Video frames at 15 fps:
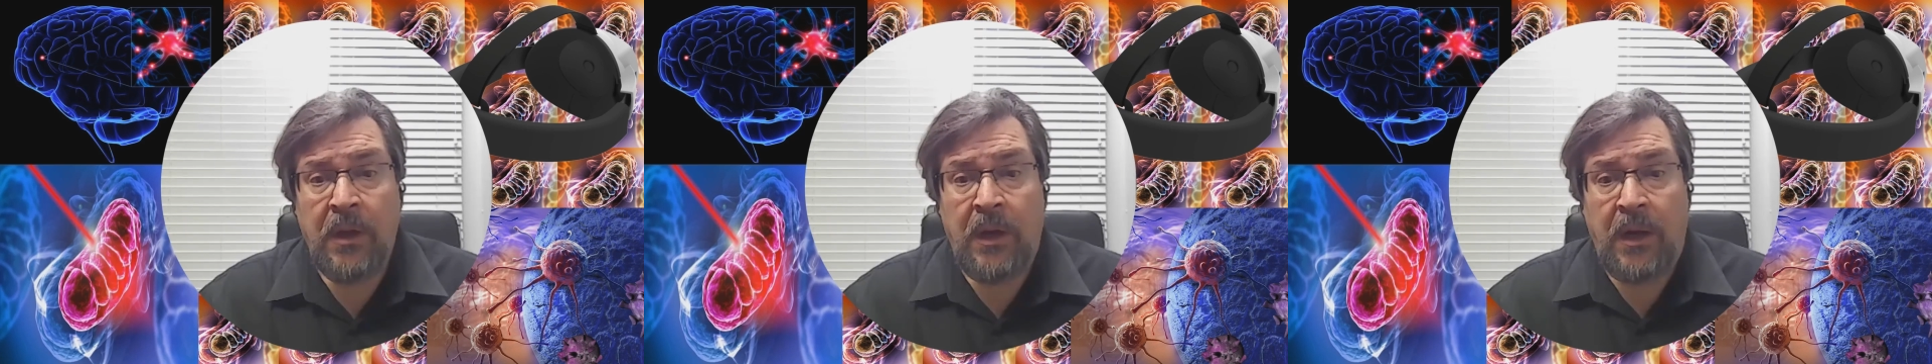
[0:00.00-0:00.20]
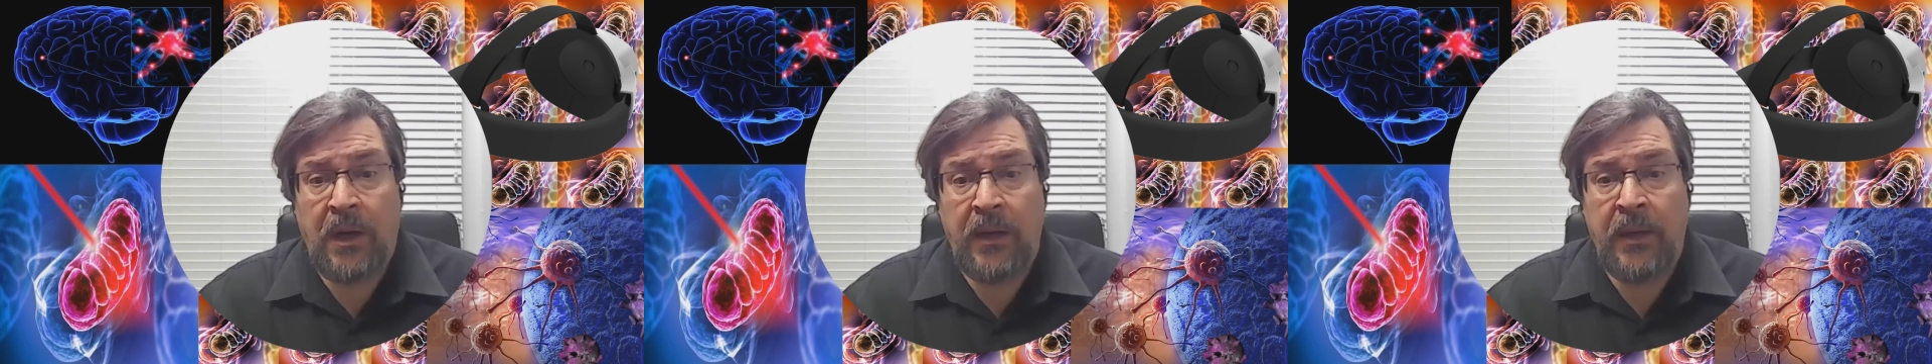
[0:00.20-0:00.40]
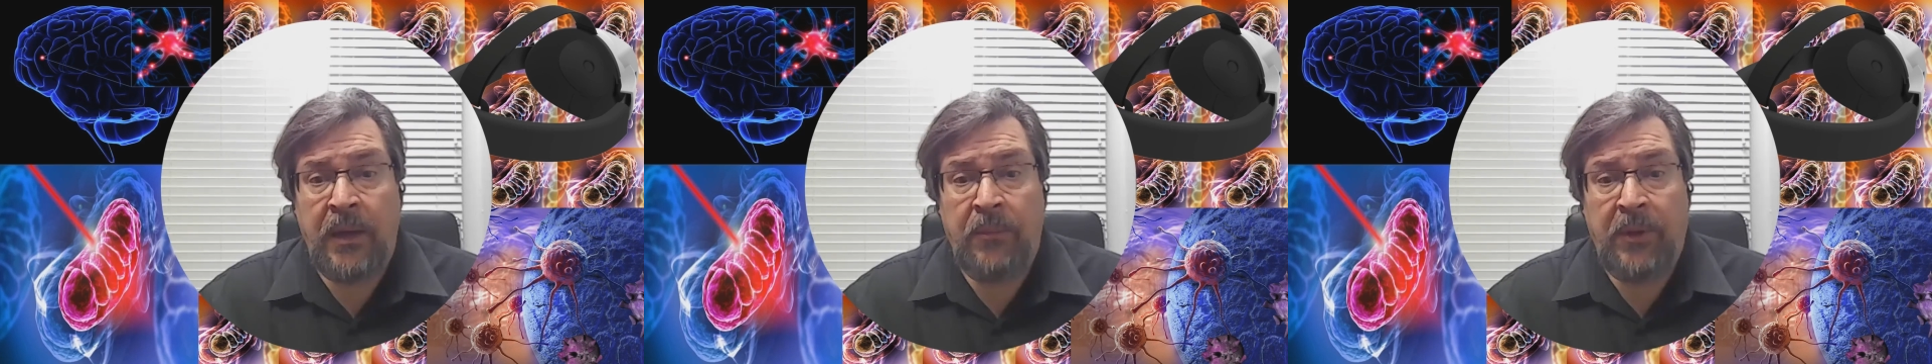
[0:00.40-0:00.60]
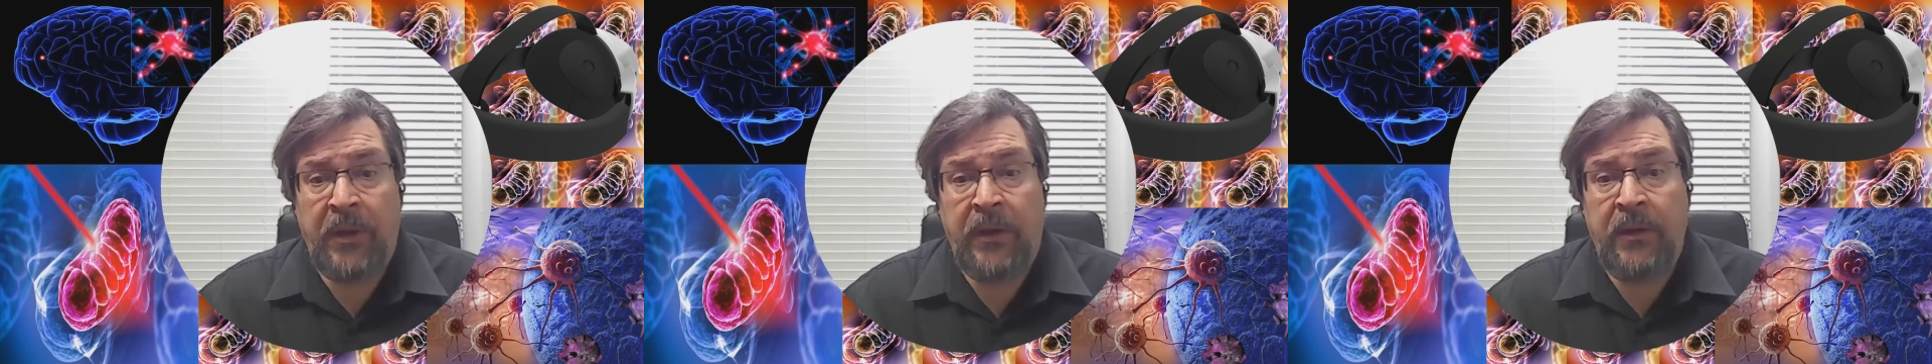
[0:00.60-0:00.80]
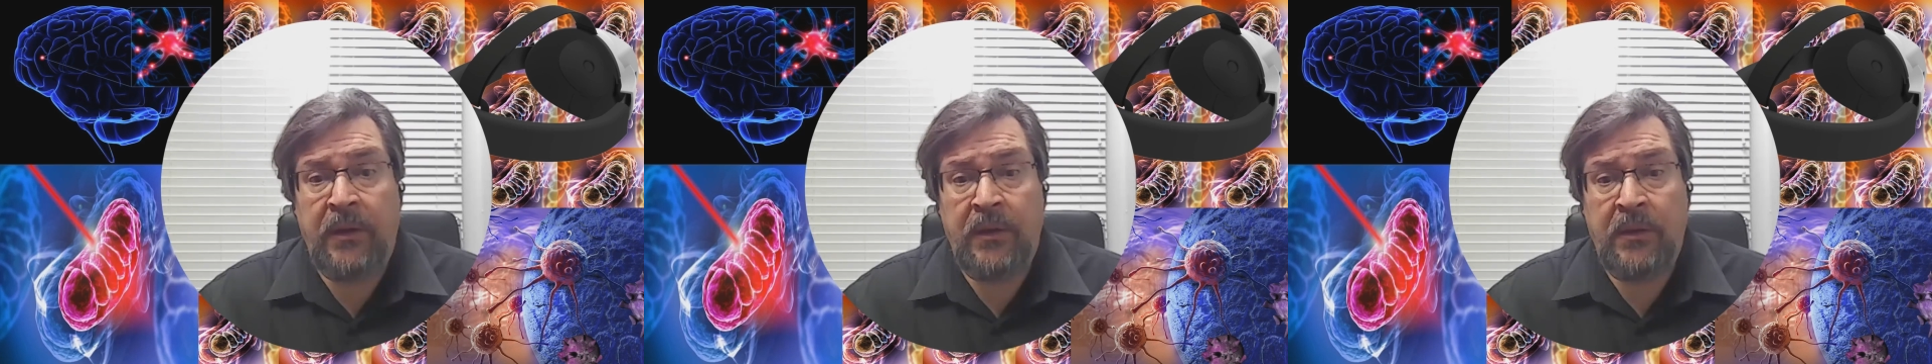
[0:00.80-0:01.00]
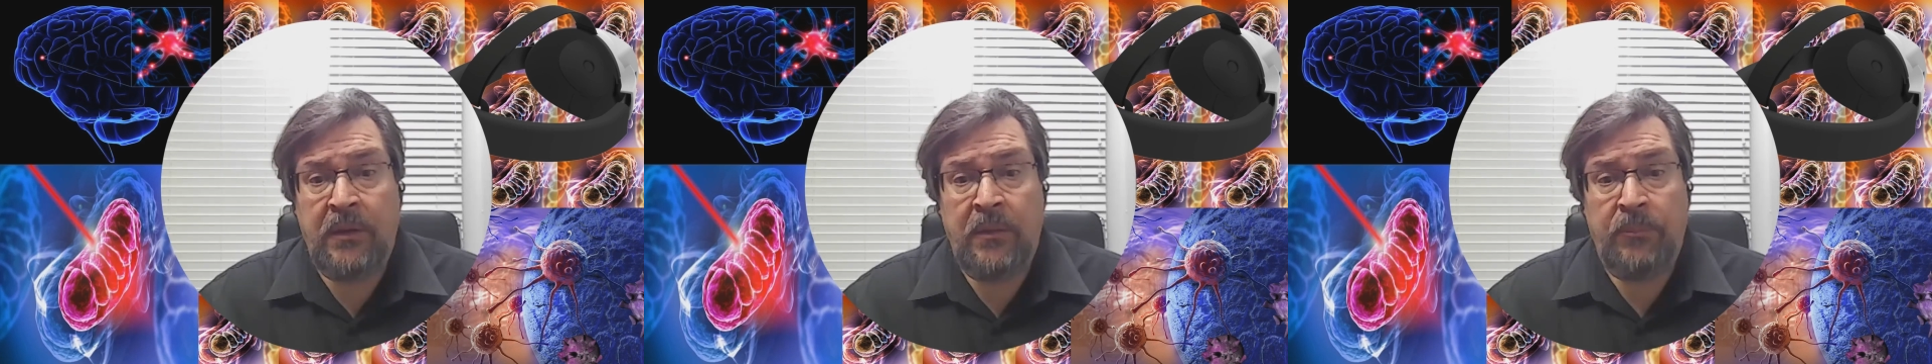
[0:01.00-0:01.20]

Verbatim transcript: I am a